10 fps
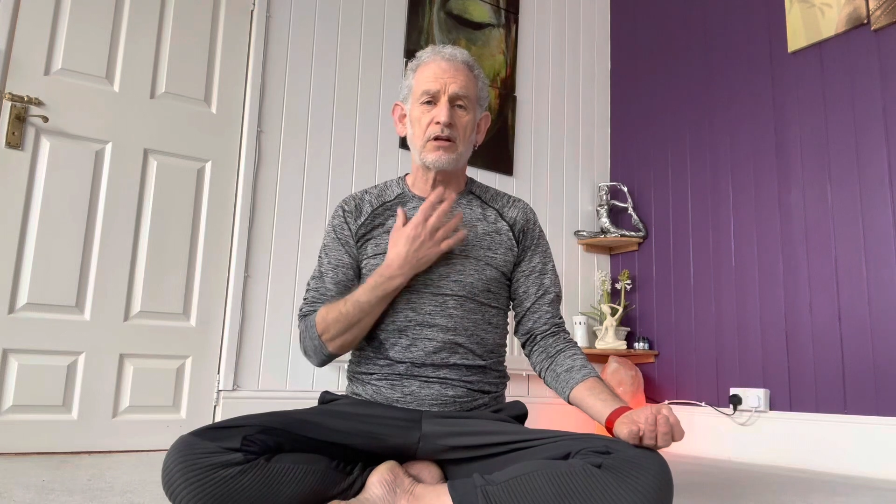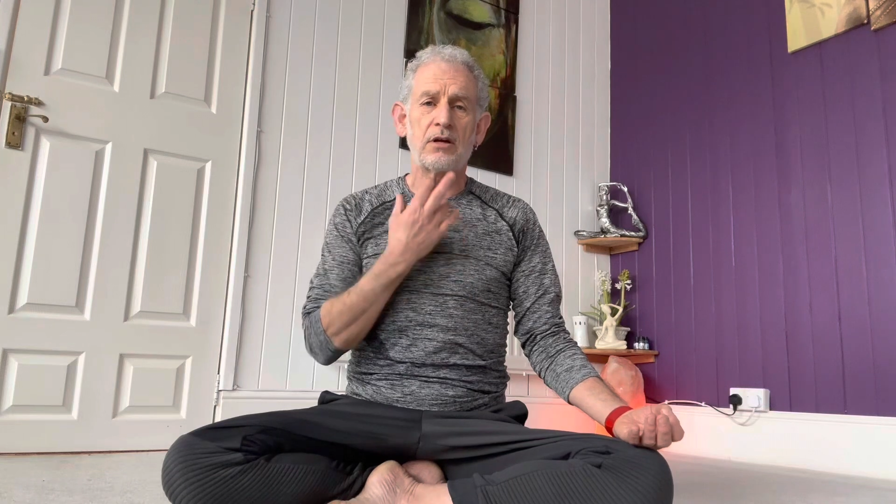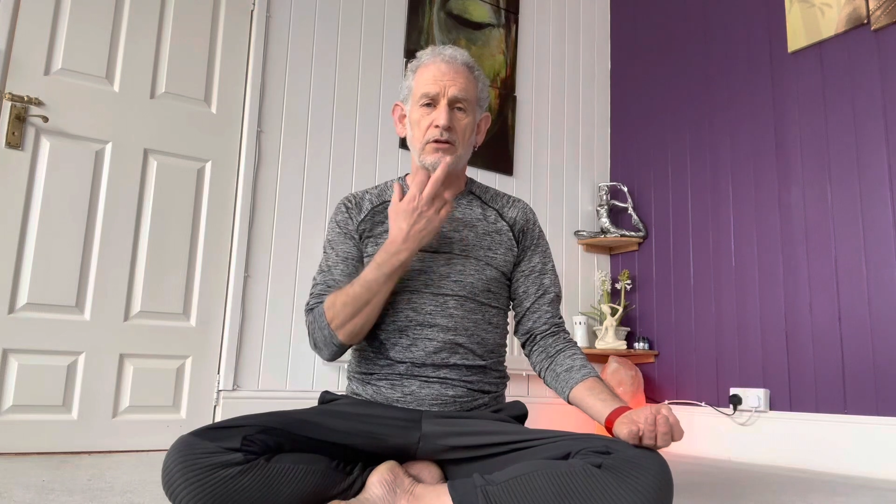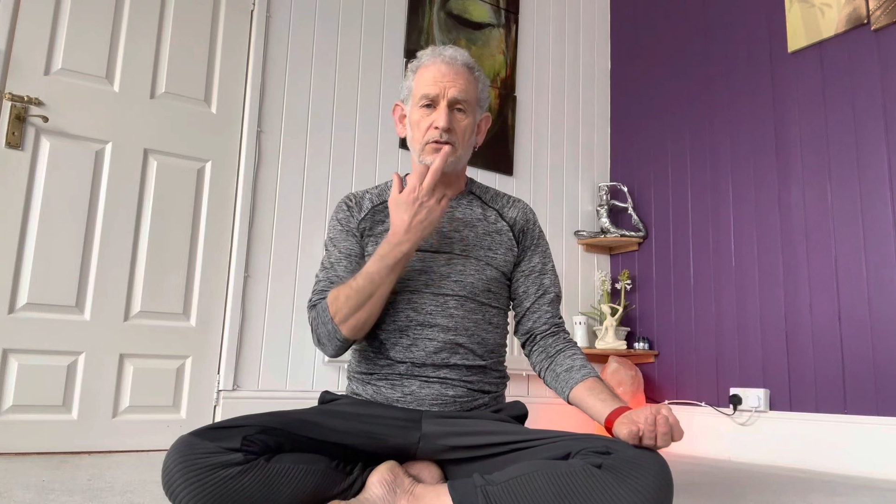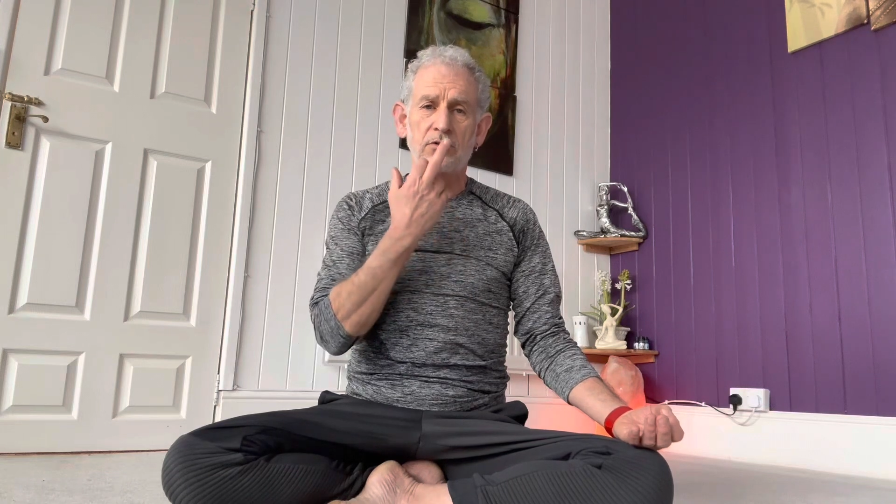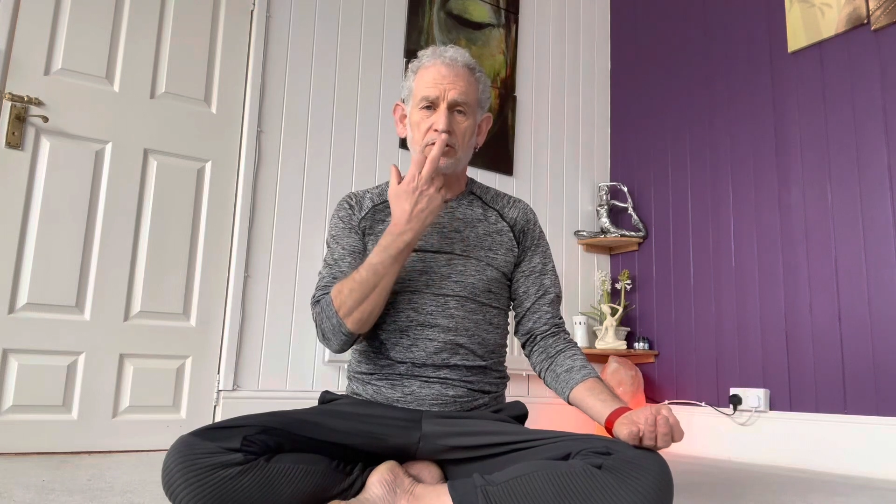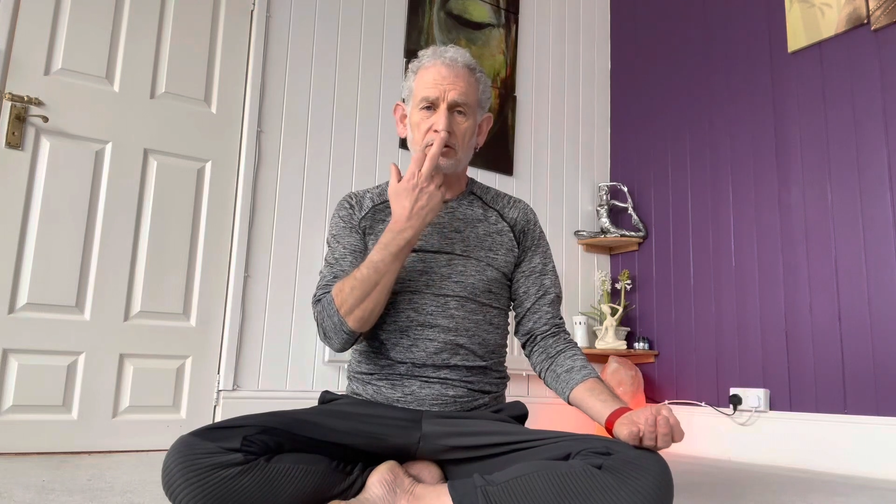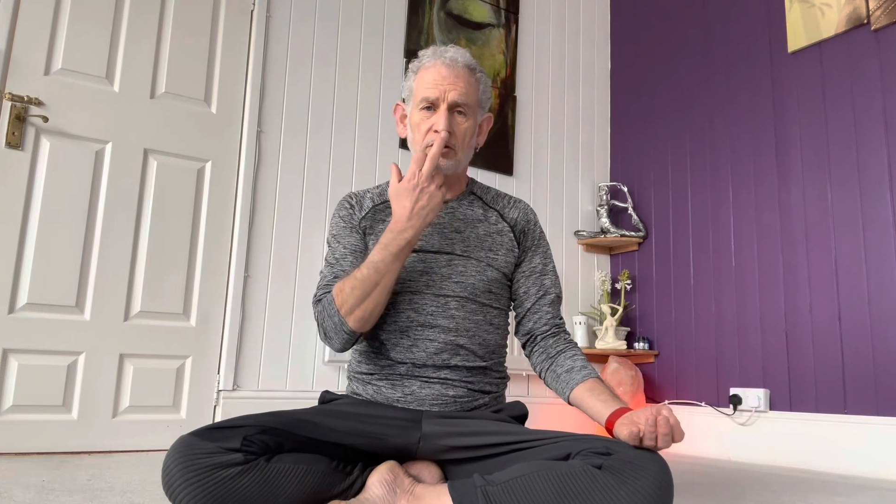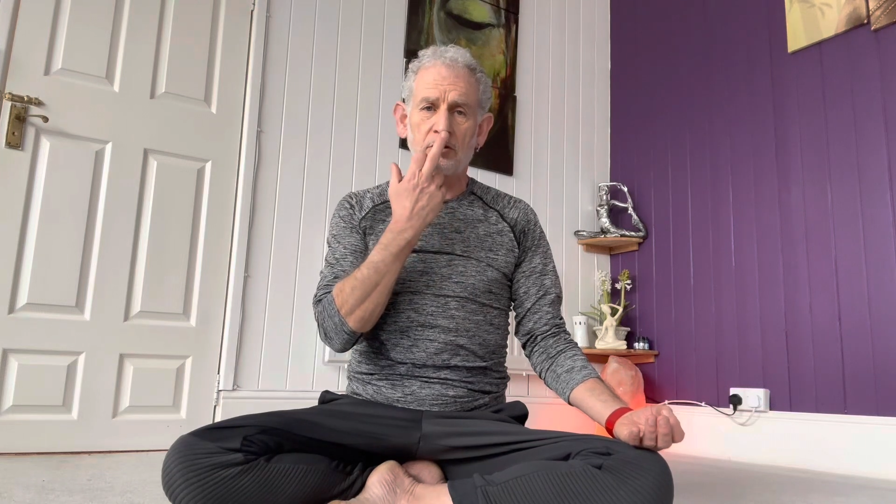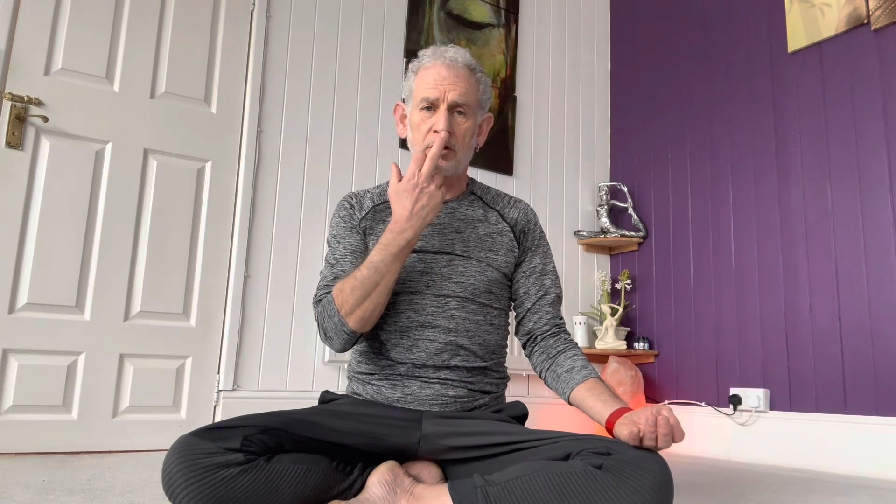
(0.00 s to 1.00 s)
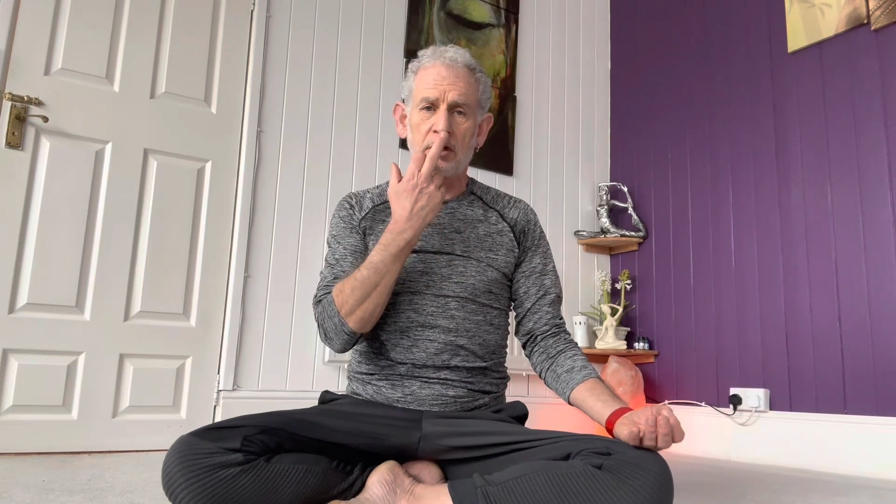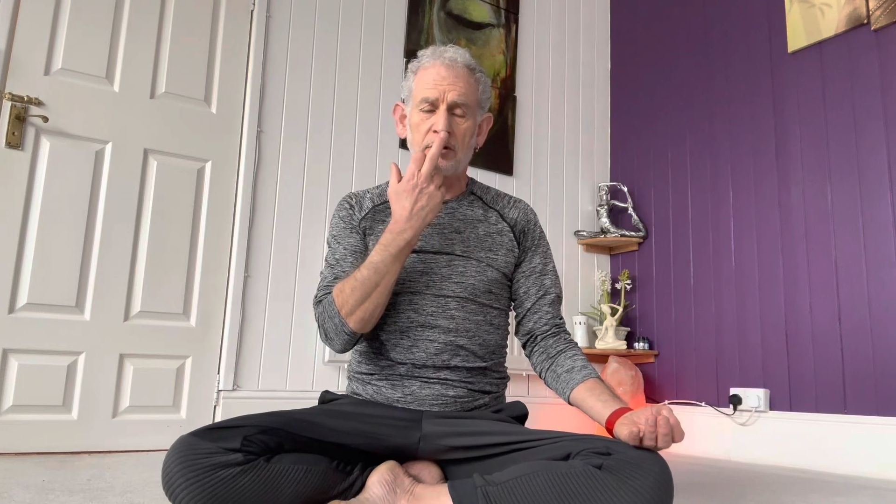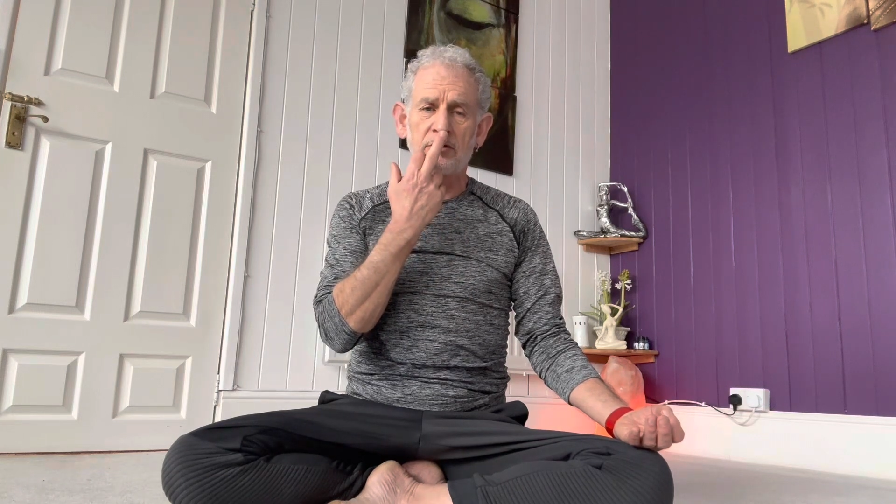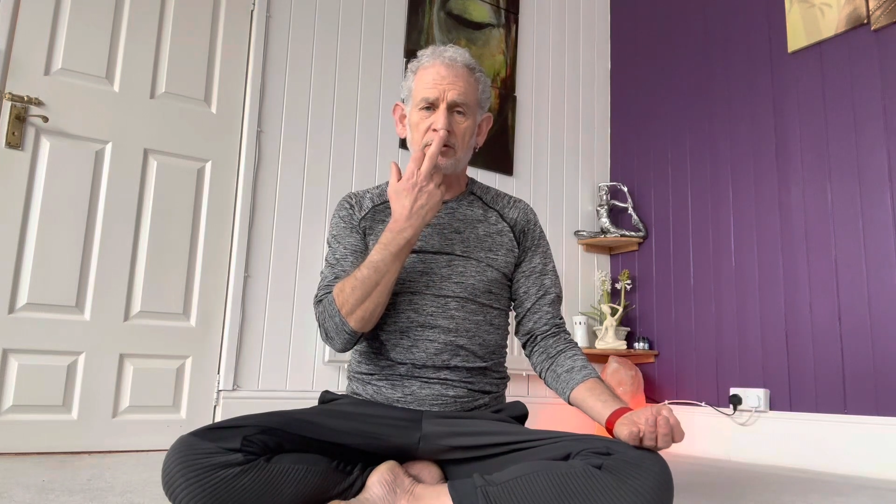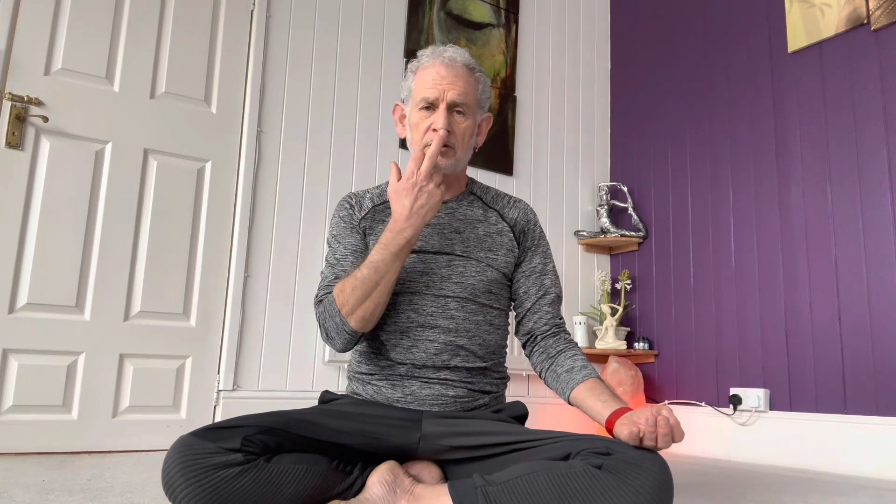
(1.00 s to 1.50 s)
lungs through your
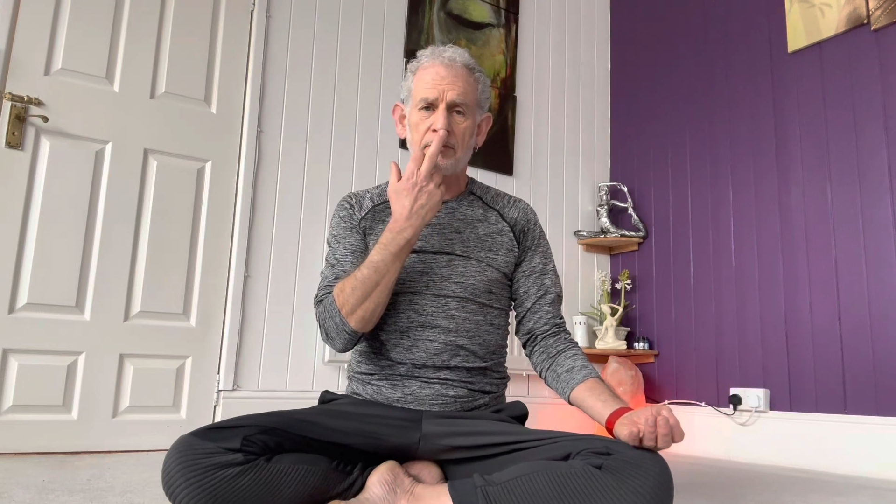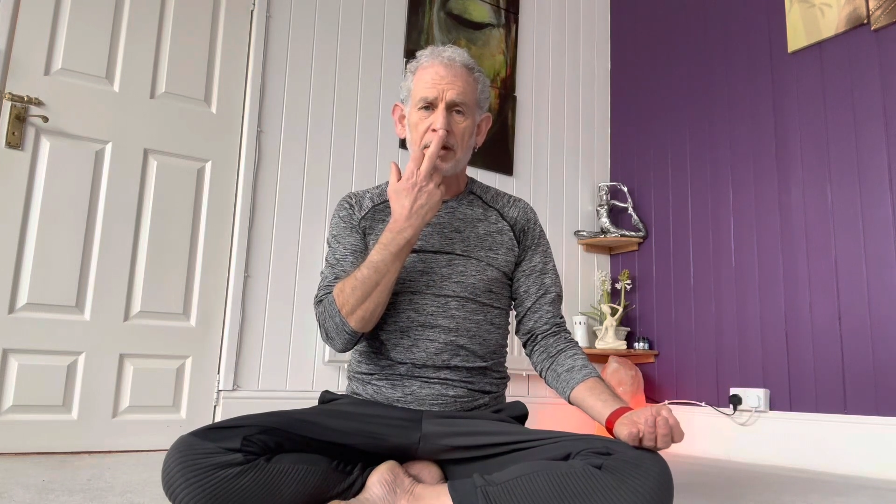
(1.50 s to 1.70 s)
nose.